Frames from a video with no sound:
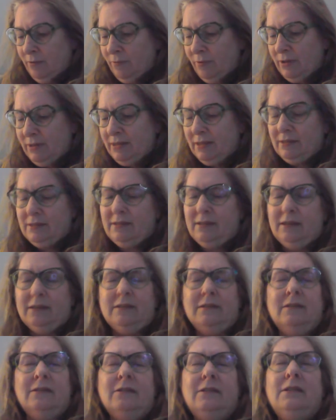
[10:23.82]
with the
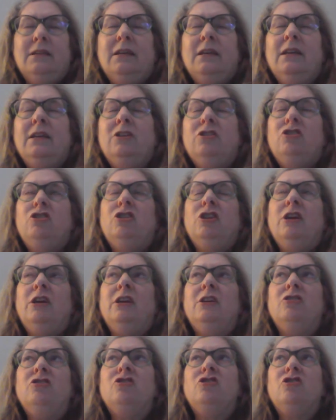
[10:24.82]
seasonal
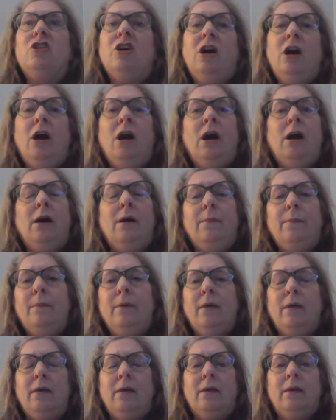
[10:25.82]
change come
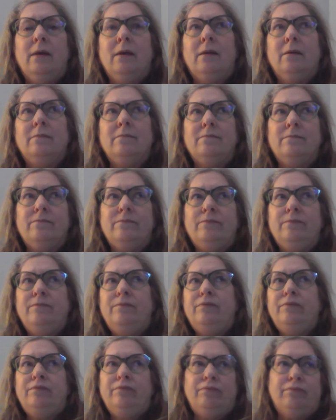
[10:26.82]

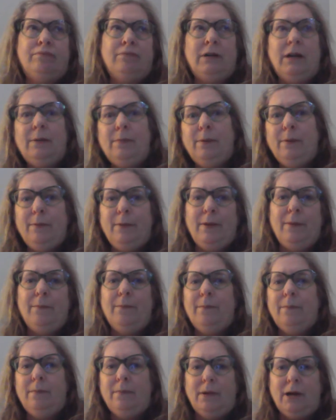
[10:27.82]
probably
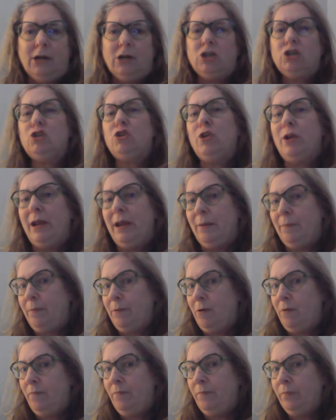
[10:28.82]
March or
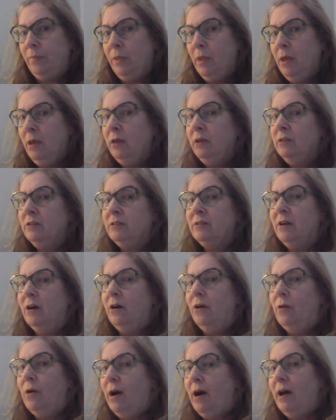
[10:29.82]
April.
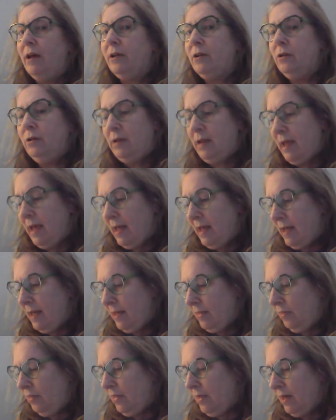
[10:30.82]
So I could
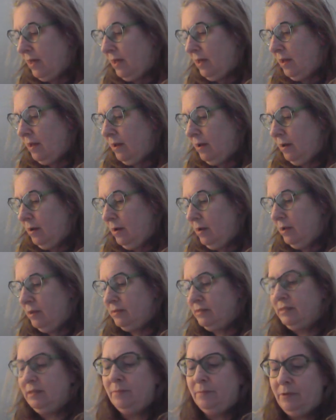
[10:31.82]
add that
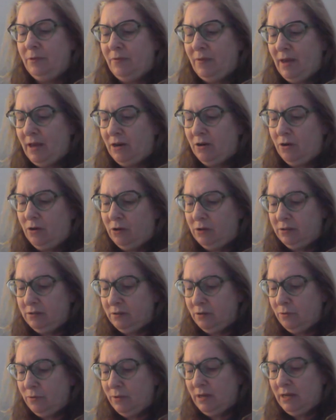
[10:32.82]
uh, some of that
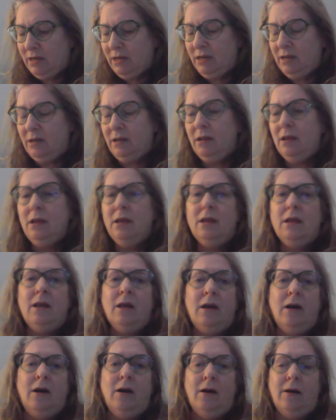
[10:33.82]
also in
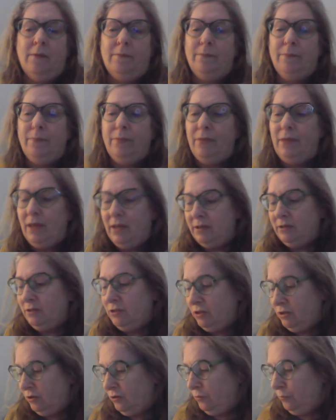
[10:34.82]
um, then
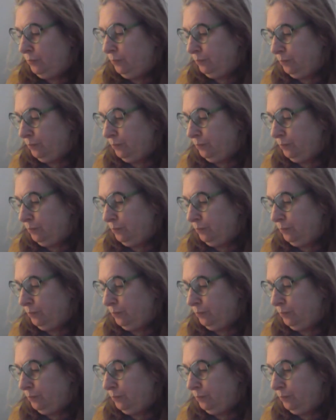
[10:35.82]
too.